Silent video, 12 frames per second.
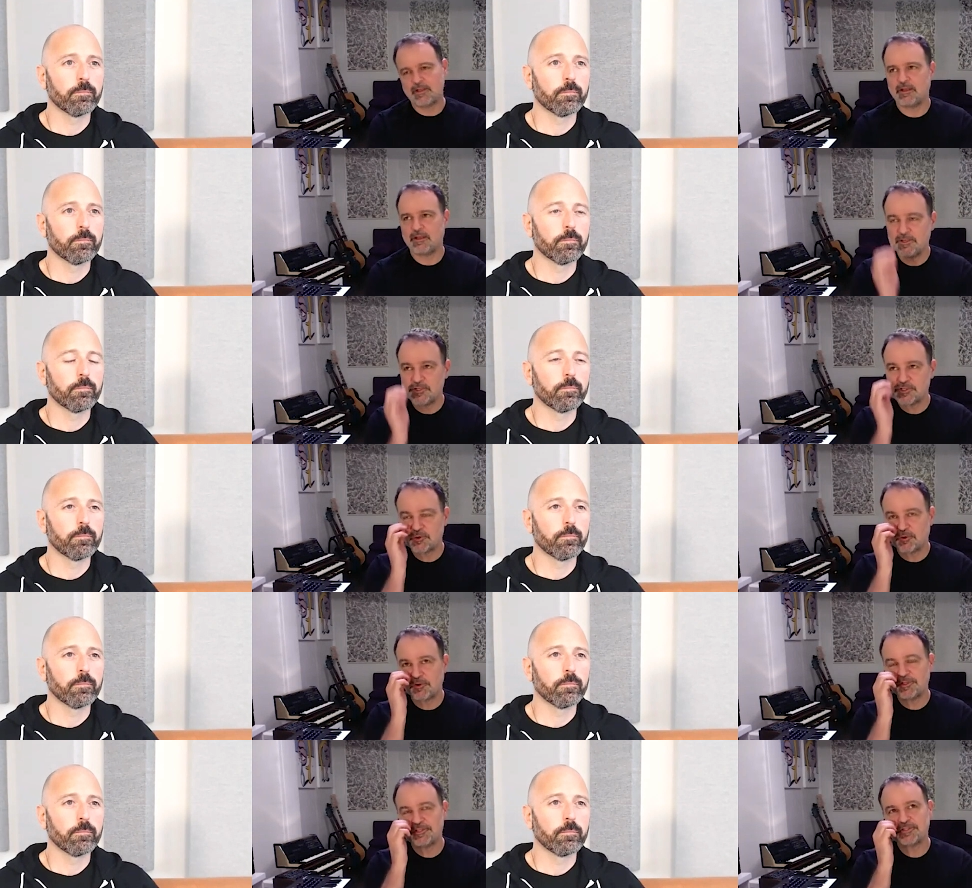Speaker 1: in
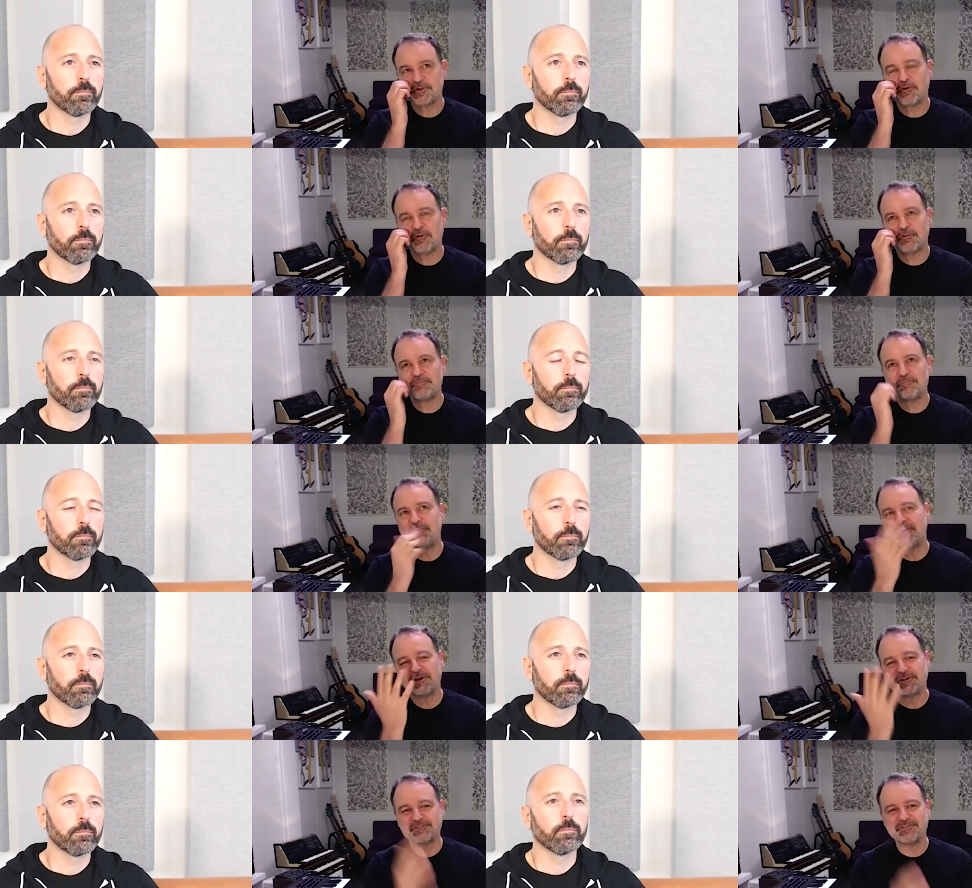short, it's called
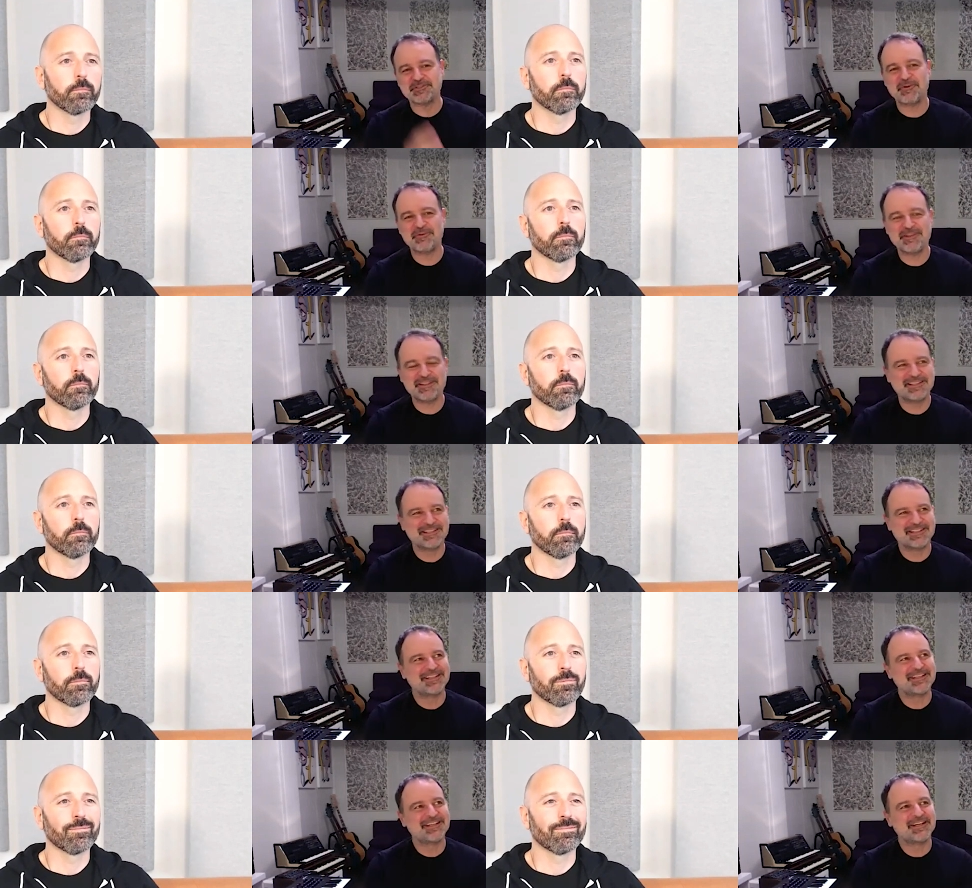miracle tone
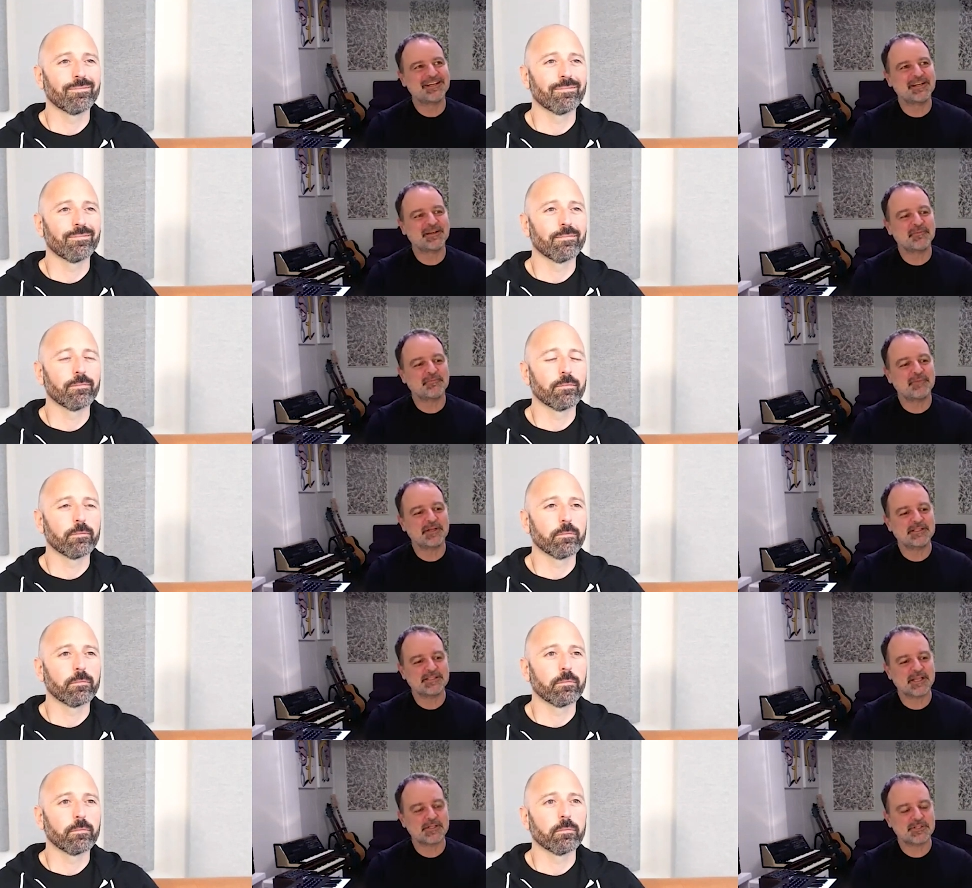um, but
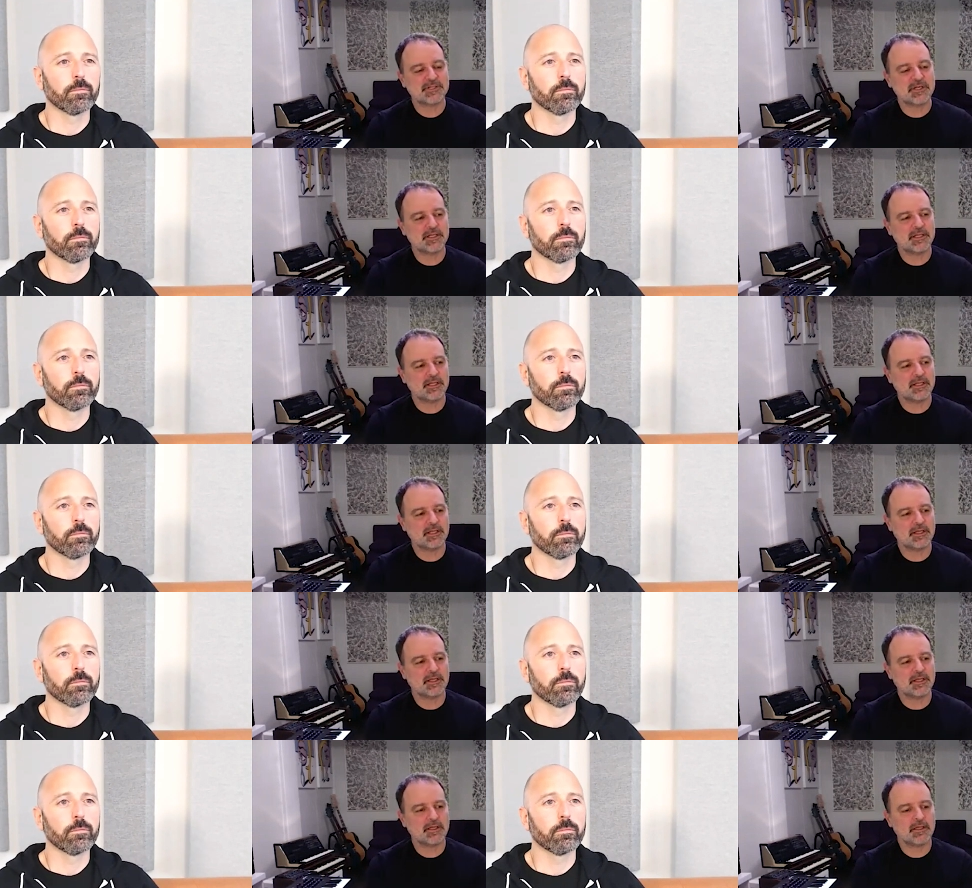it's actually
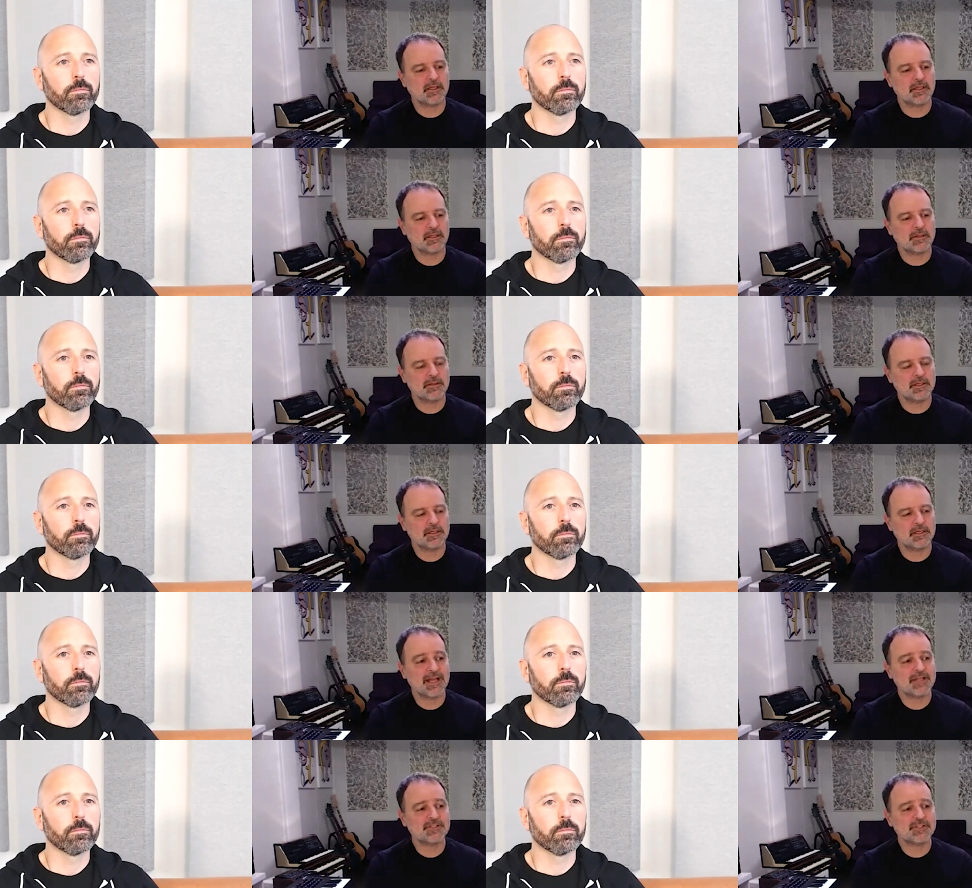uh, the
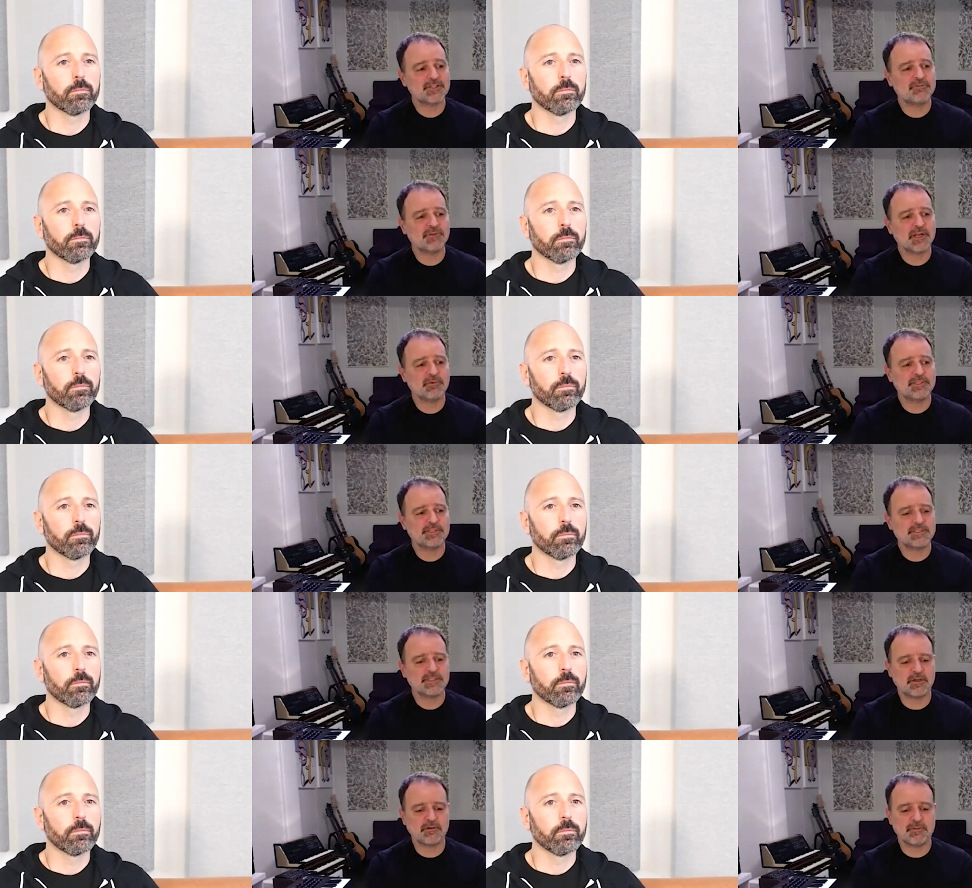connection
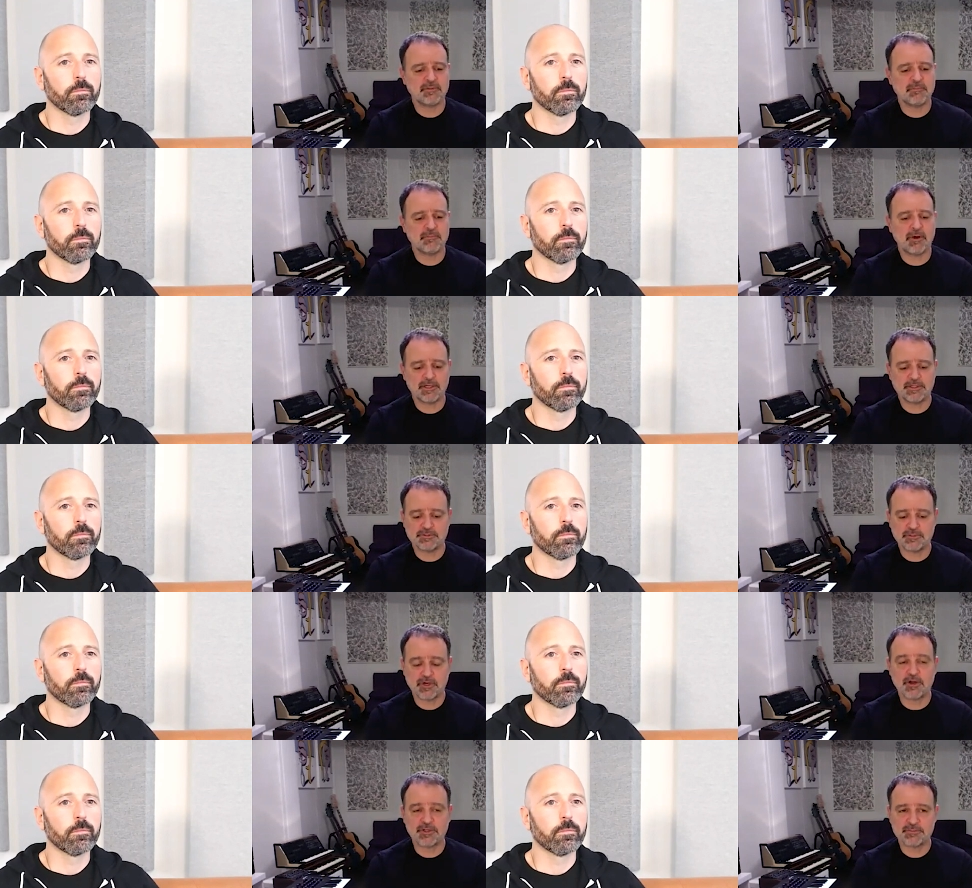frequency of the body to
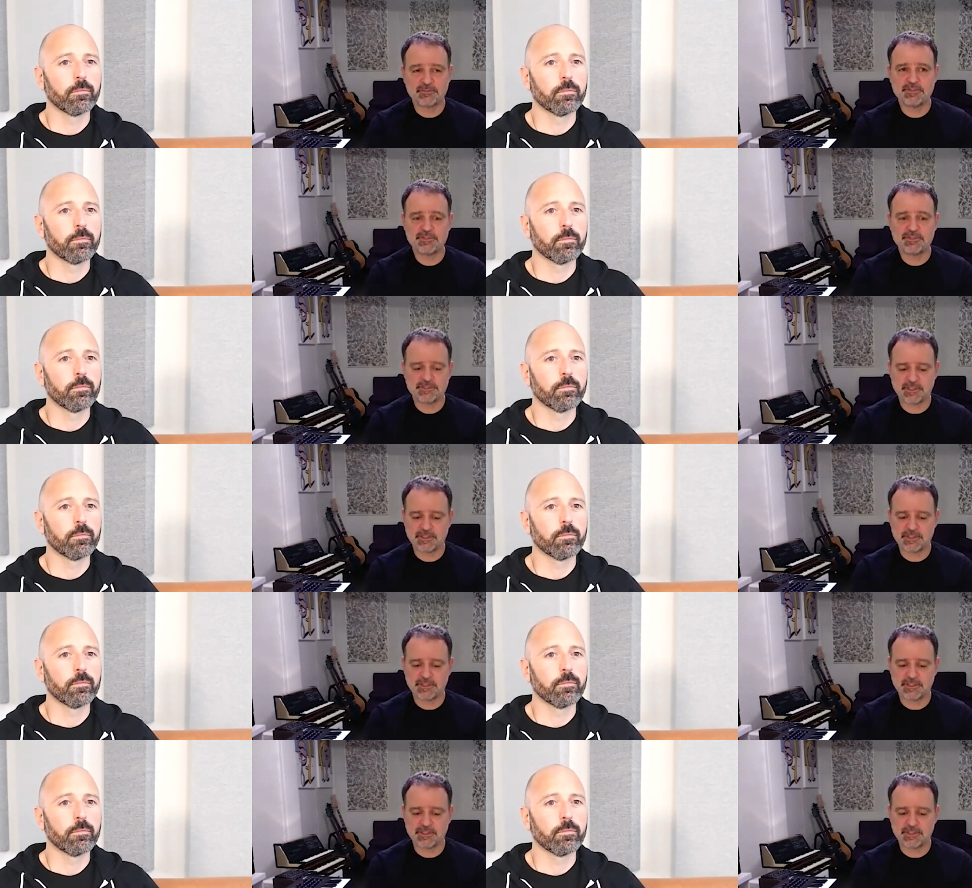cosmos.